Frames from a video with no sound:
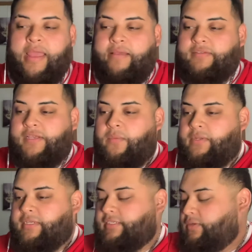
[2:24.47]
If
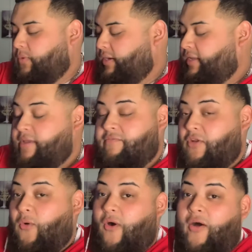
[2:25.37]
someone doesn't want to give
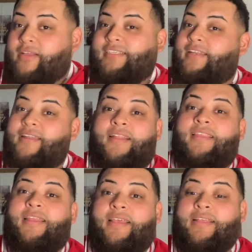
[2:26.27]
no all to
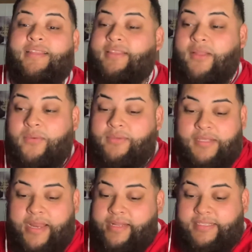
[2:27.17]
nothing in knows
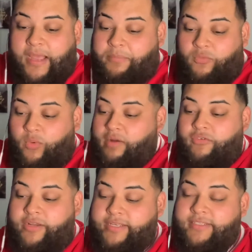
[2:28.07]
any type of
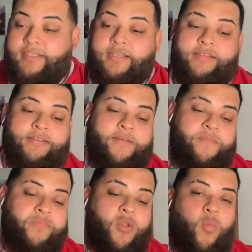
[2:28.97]
whatever it is,
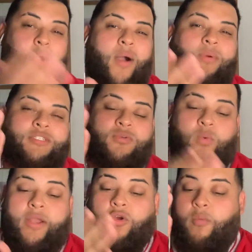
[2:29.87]
why would you
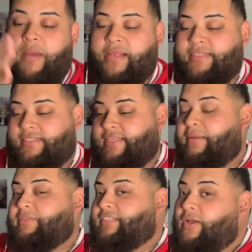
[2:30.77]
want to go back to the
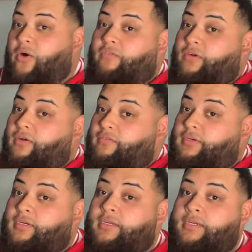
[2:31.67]
same shit over and over?
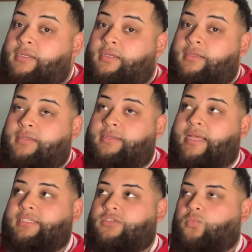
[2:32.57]

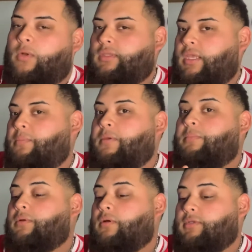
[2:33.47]
That's just one thing
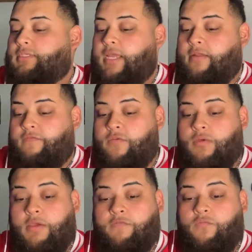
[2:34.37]
people don't understand.
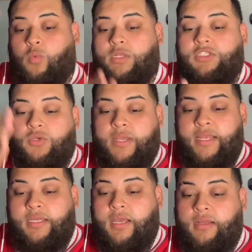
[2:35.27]
If once you
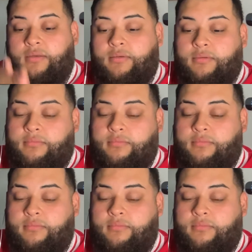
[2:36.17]
get done